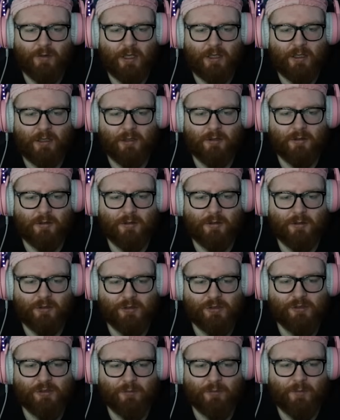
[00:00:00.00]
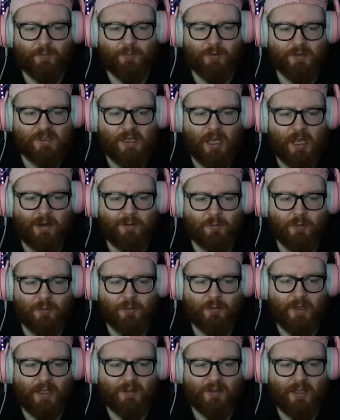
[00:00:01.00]
Like, the script for Scary
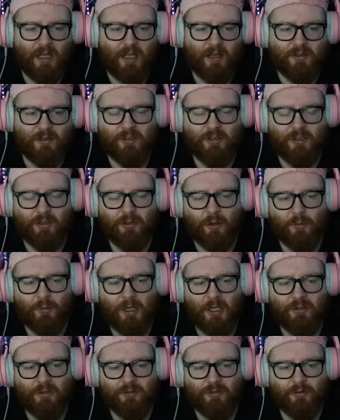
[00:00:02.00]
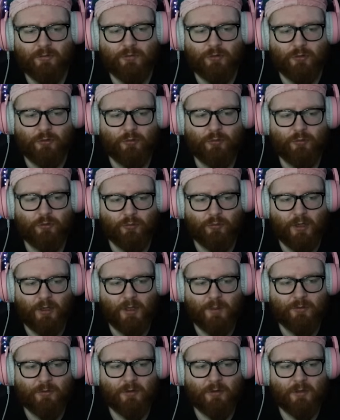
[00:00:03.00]
Movie is actually a combination of 2
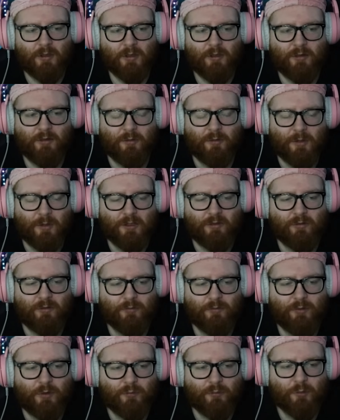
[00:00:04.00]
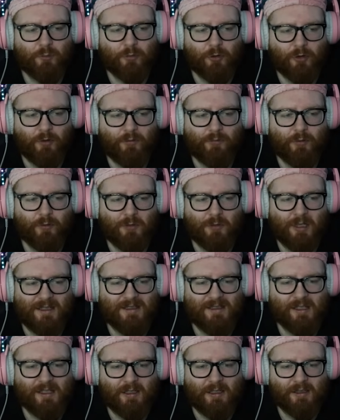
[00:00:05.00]
scripts Dimension Films brought in from
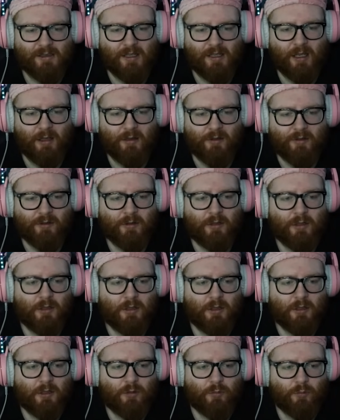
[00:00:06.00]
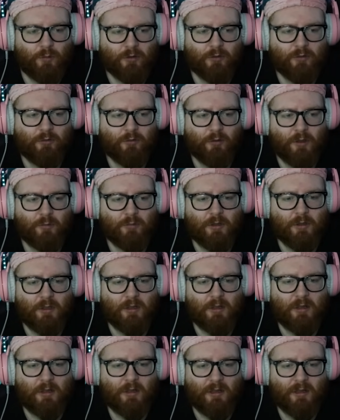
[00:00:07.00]
1998. One script,
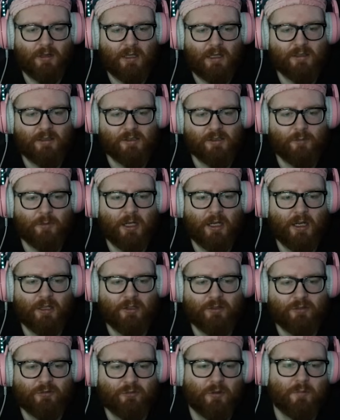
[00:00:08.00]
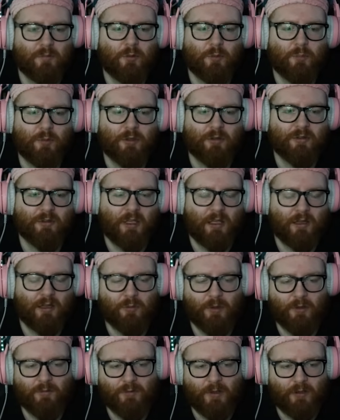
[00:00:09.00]
The Last Summer I Screamed Because
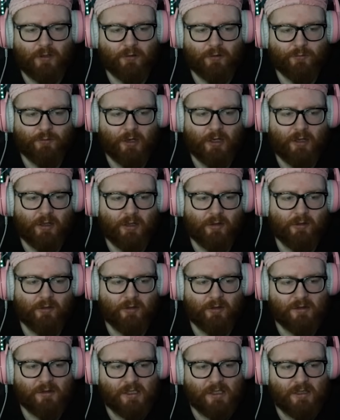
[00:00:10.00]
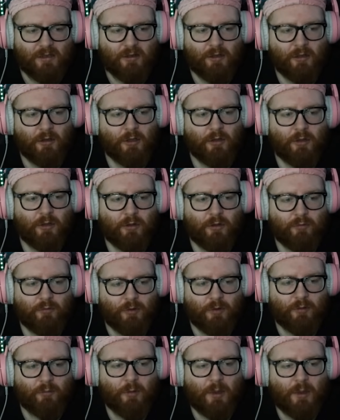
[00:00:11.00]
Halloween Fell on the Friday the 13th,
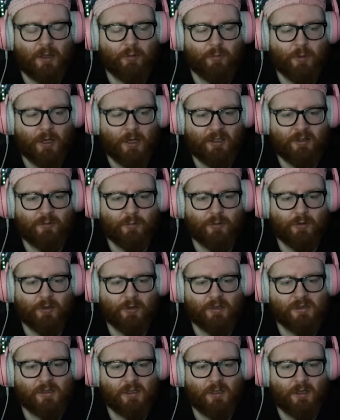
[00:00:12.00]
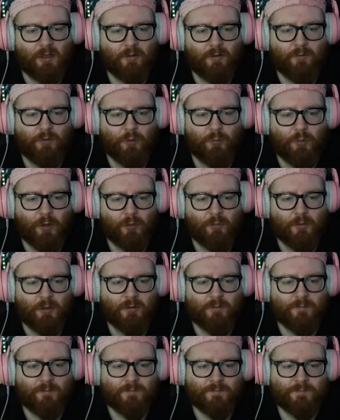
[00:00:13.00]
written by the Wayans brothers and Phil
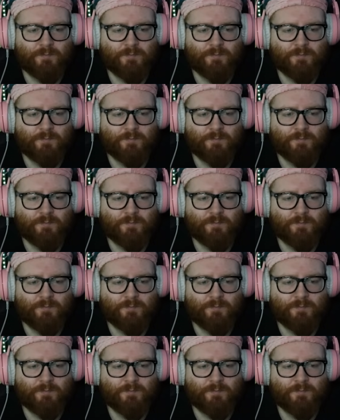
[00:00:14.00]
Bowman.